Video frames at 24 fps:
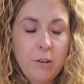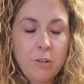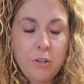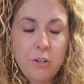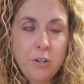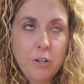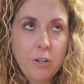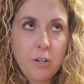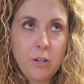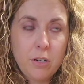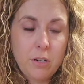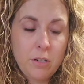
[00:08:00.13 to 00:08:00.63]

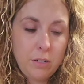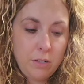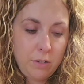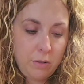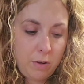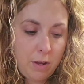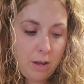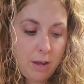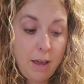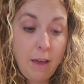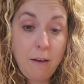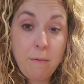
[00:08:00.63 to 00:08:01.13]
sugar. I
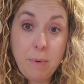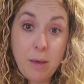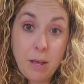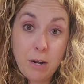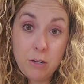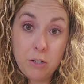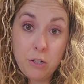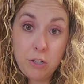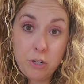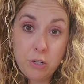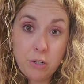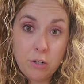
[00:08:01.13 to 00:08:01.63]
have powdered
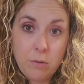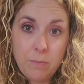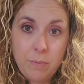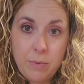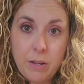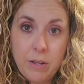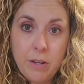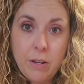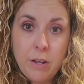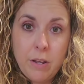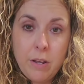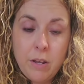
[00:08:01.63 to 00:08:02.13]
sugar,
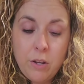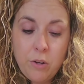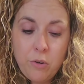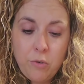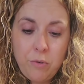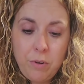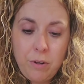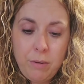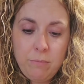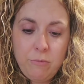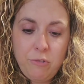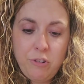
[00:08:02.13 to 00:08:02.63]
but
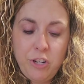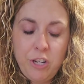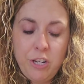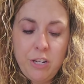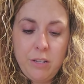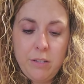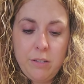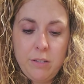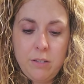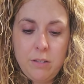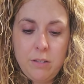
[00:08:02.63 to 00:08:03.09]
cream cheese.